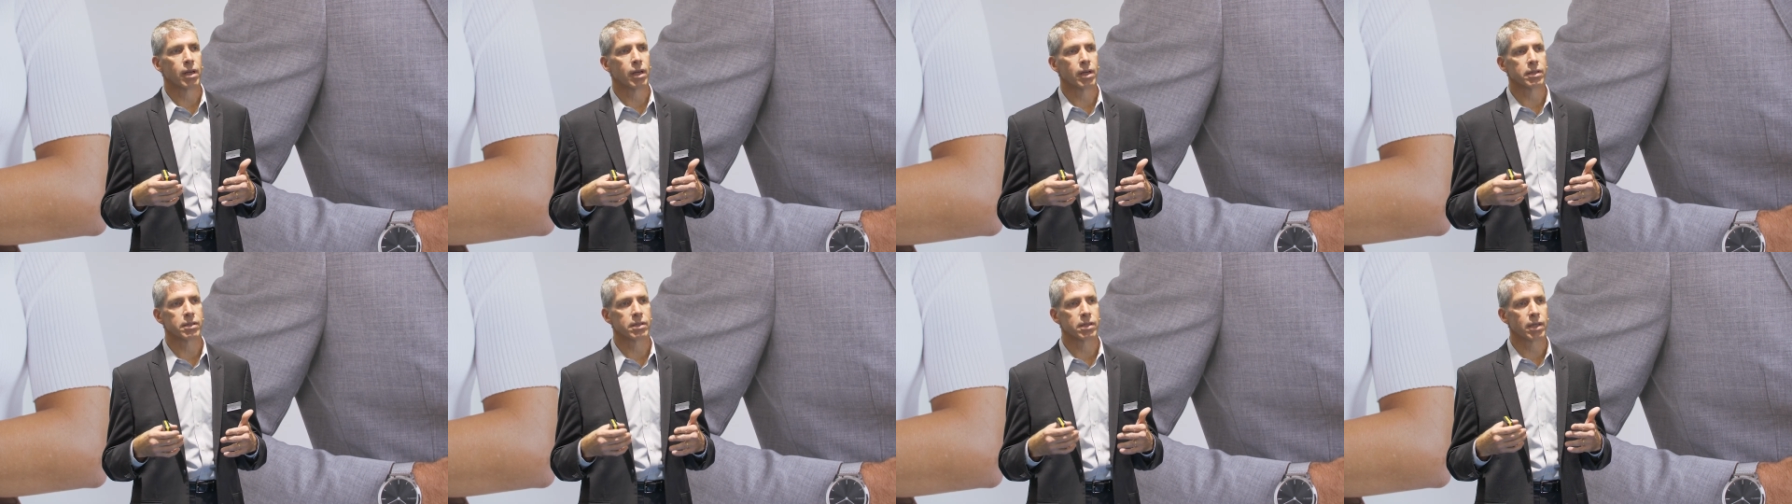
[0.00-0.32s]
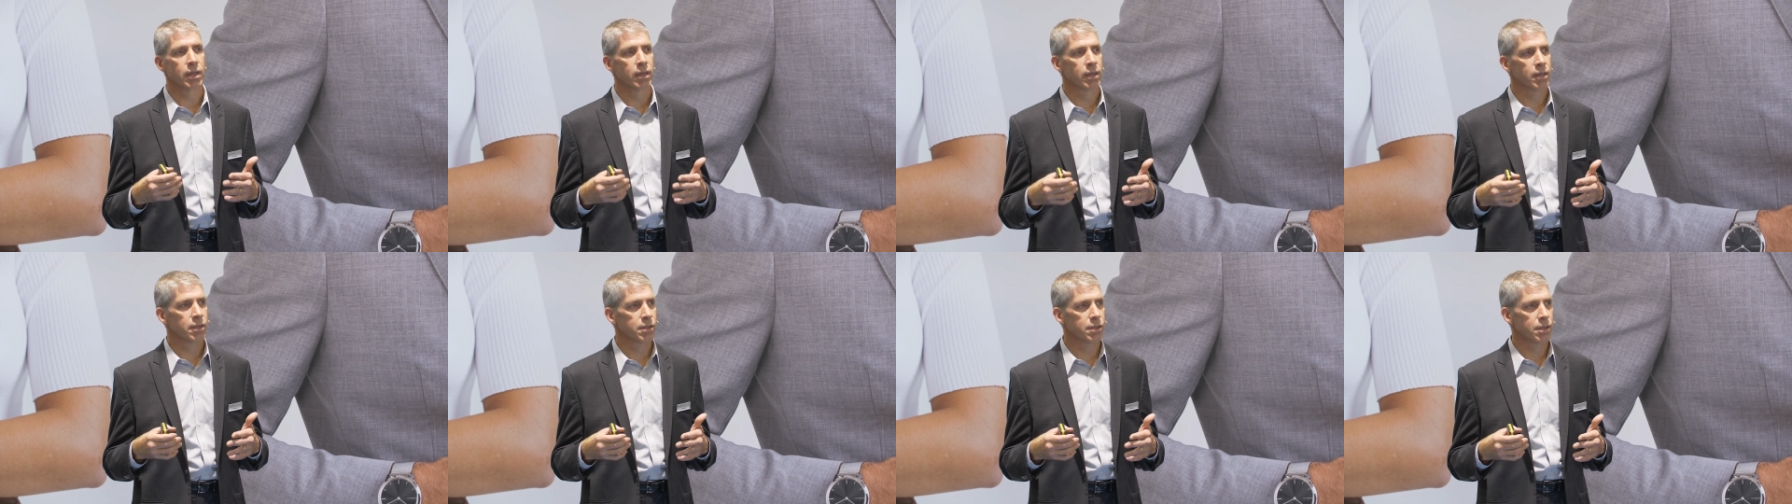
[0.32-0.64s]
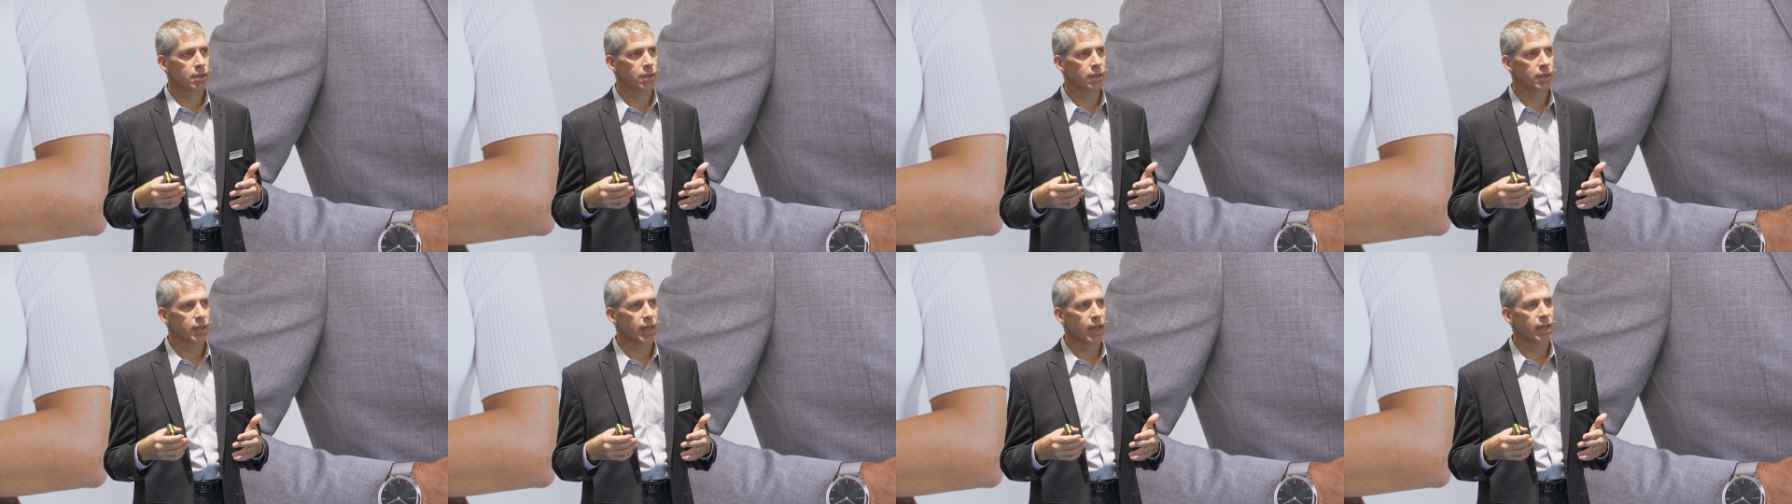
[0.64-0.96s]
a stainless
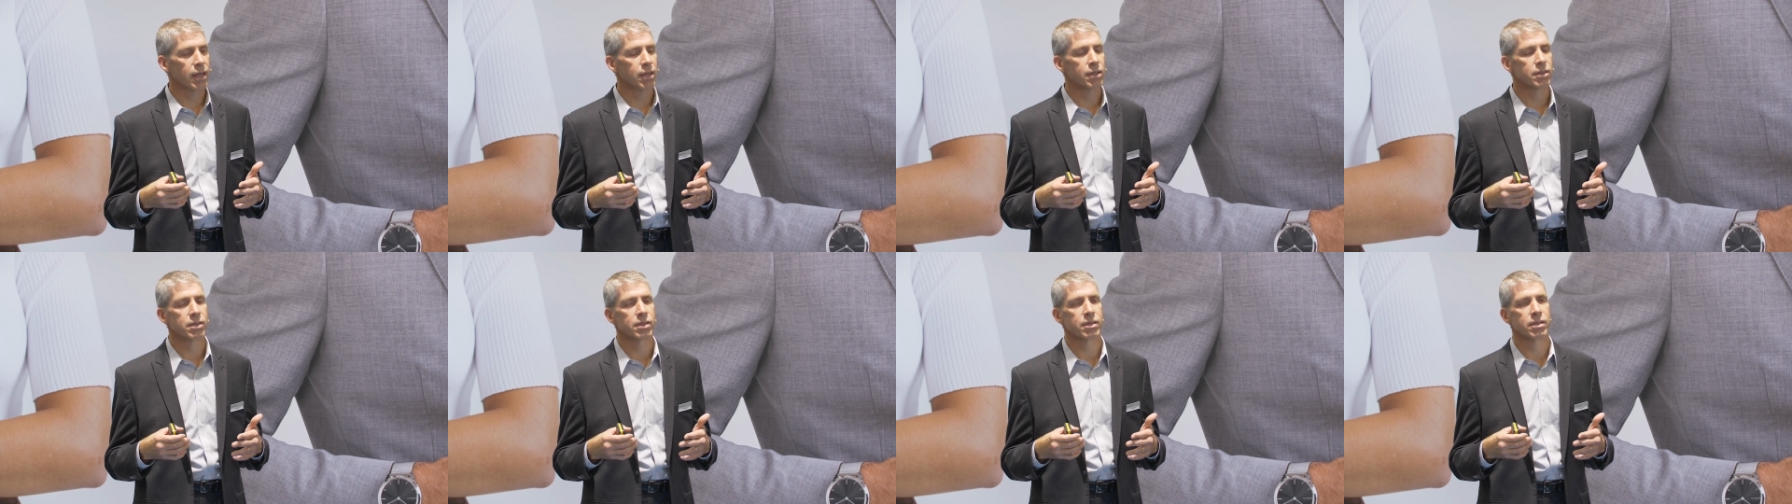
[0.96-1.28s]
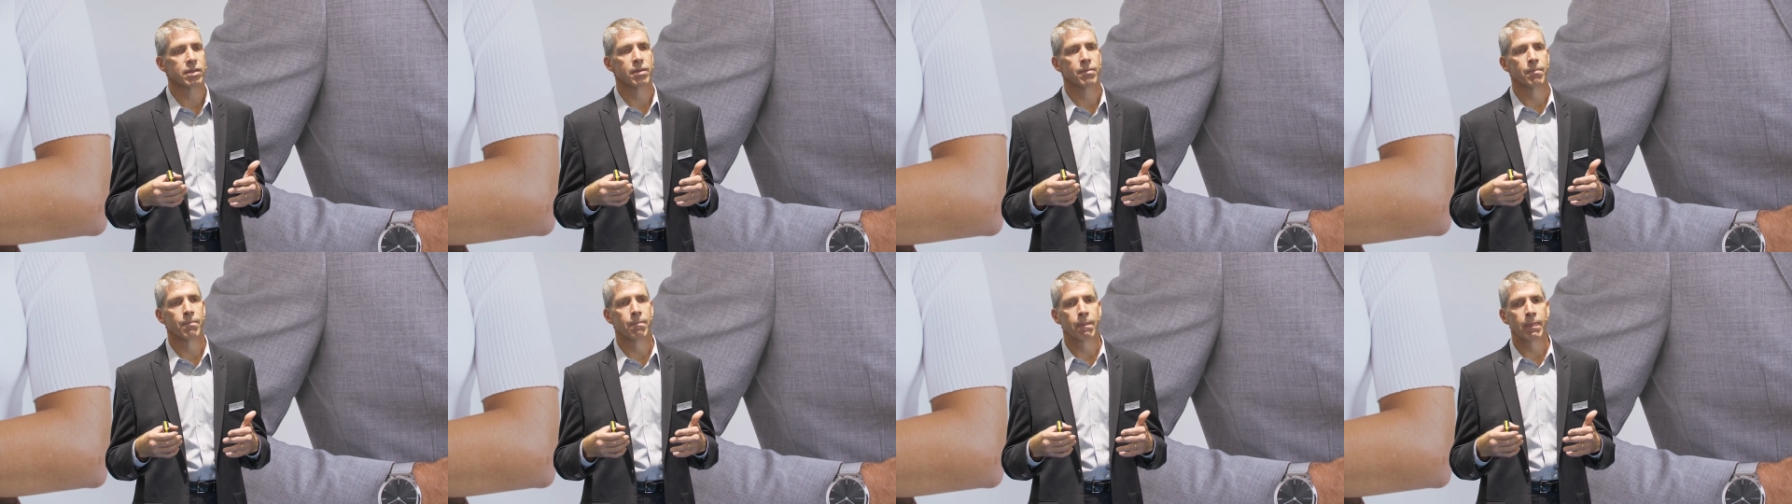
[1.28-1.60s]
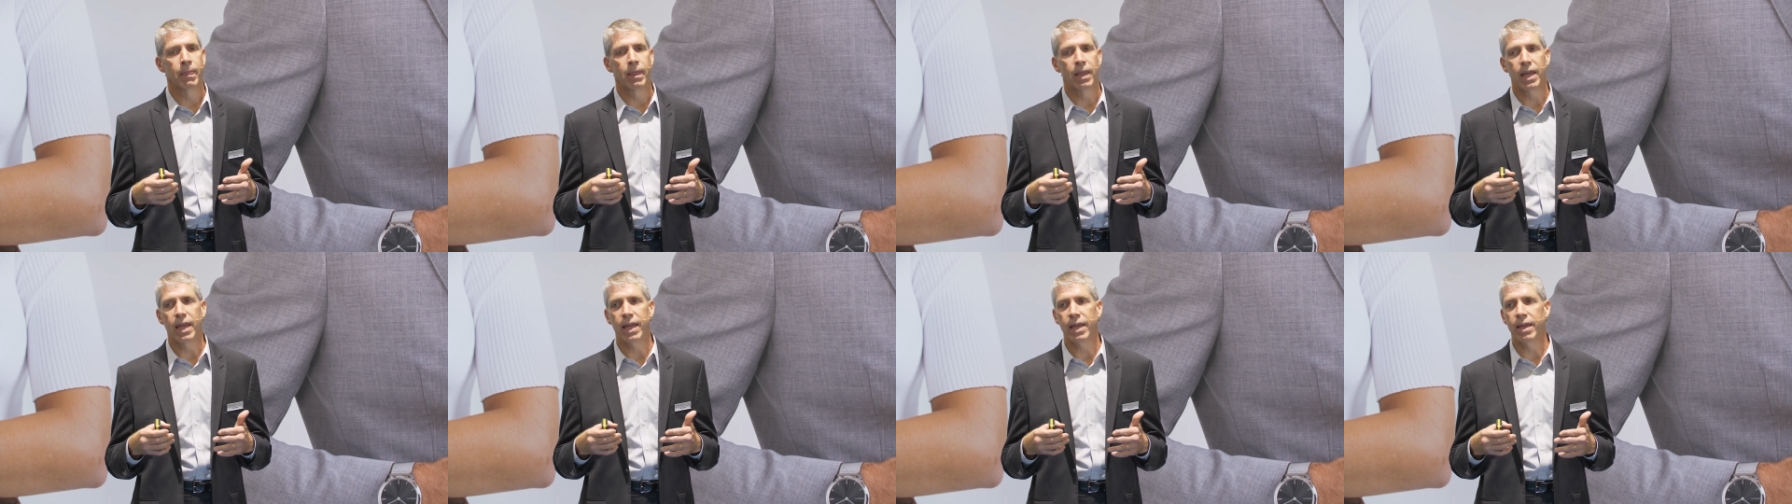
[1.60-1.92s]
steel case
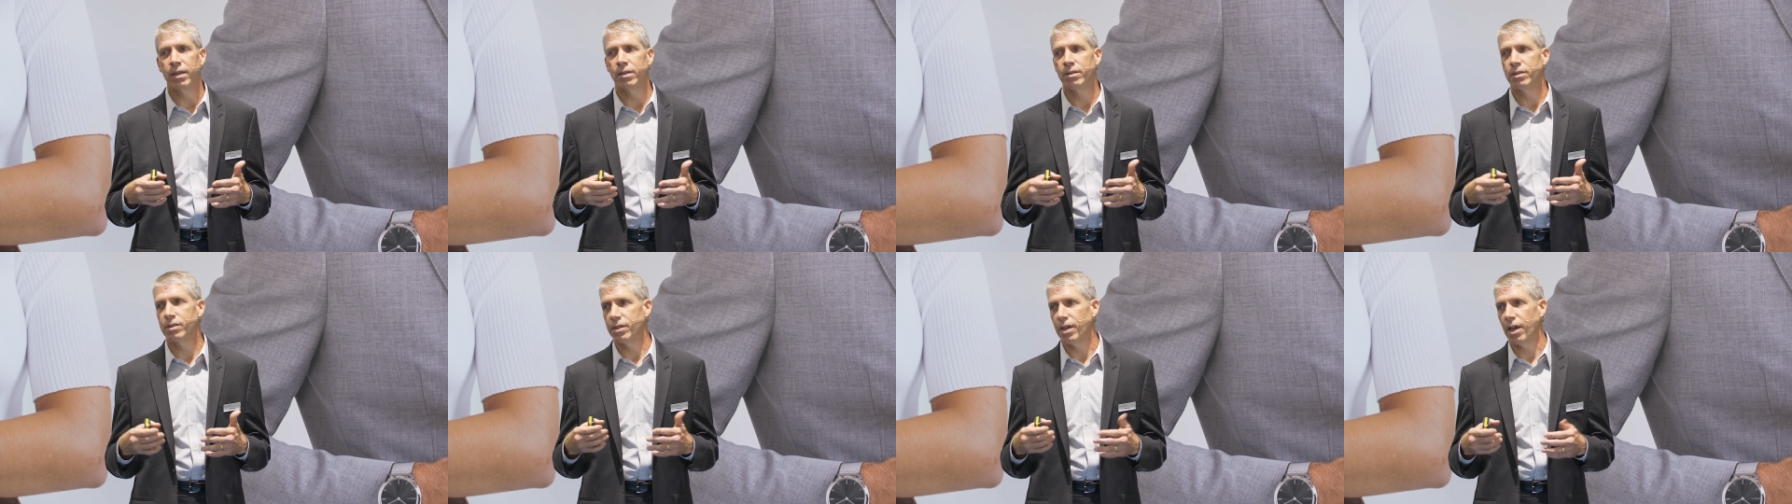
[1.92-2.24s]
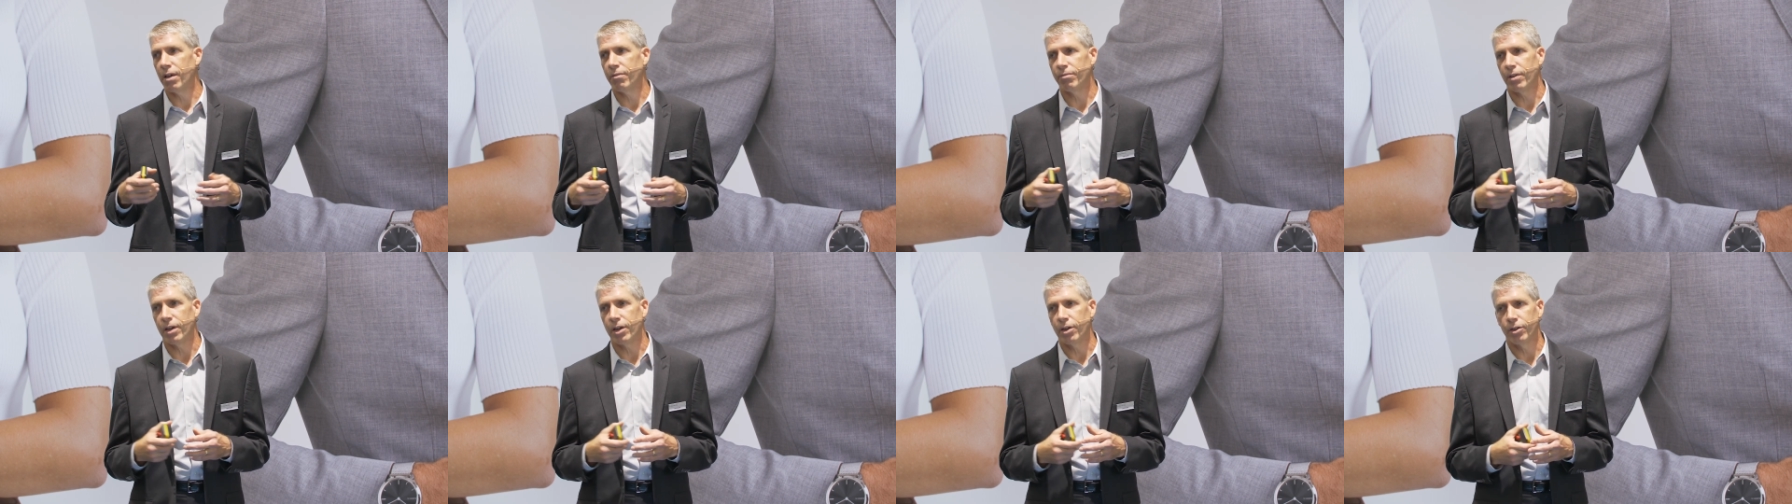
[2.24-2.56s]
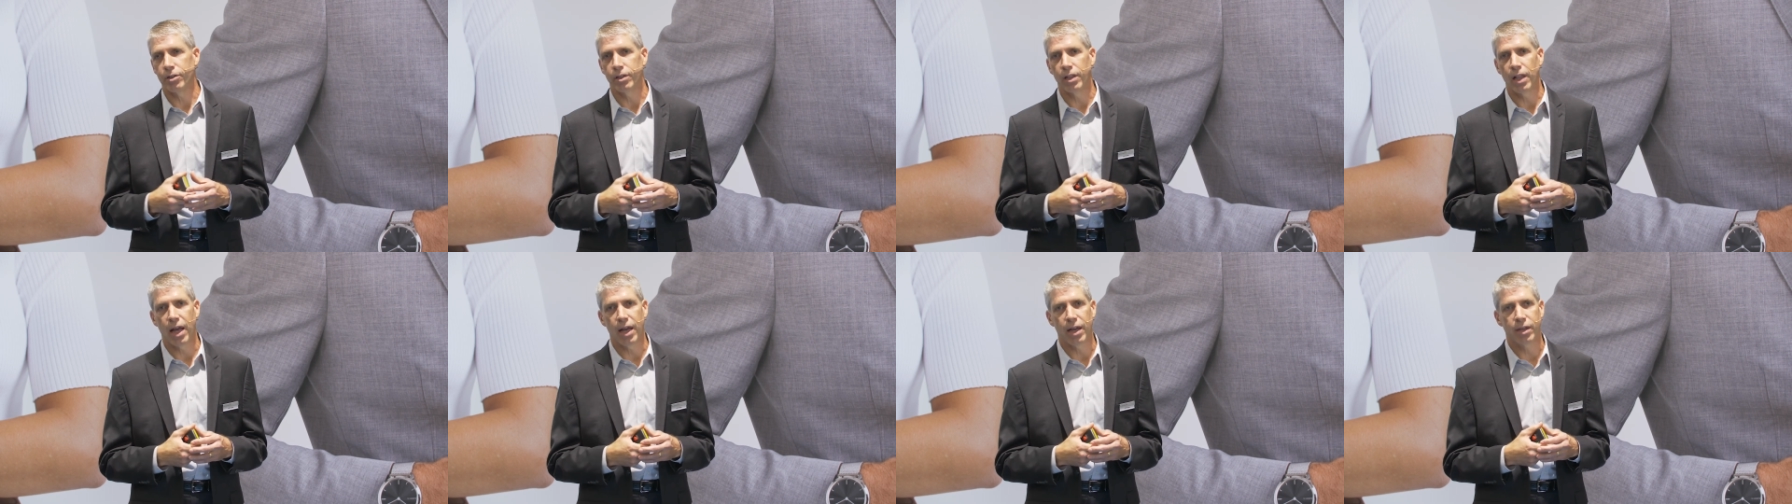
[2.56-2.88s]
and sapphire
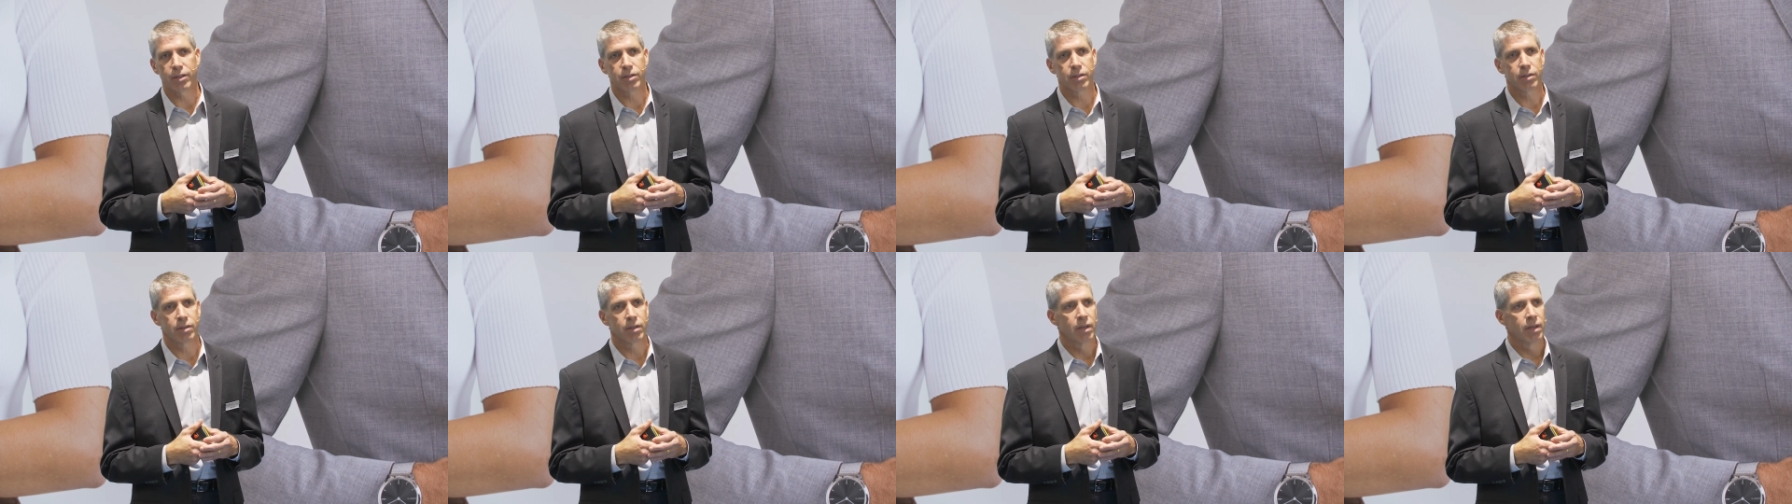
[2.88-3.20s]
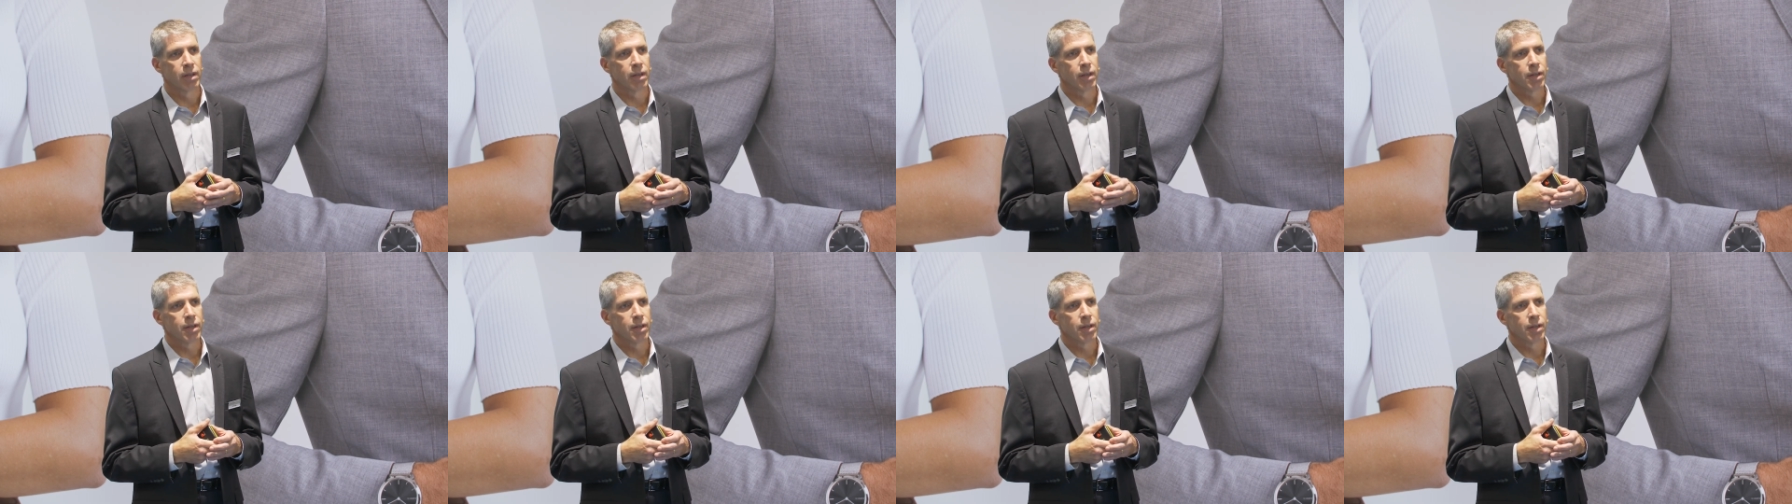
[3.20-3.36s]
glass.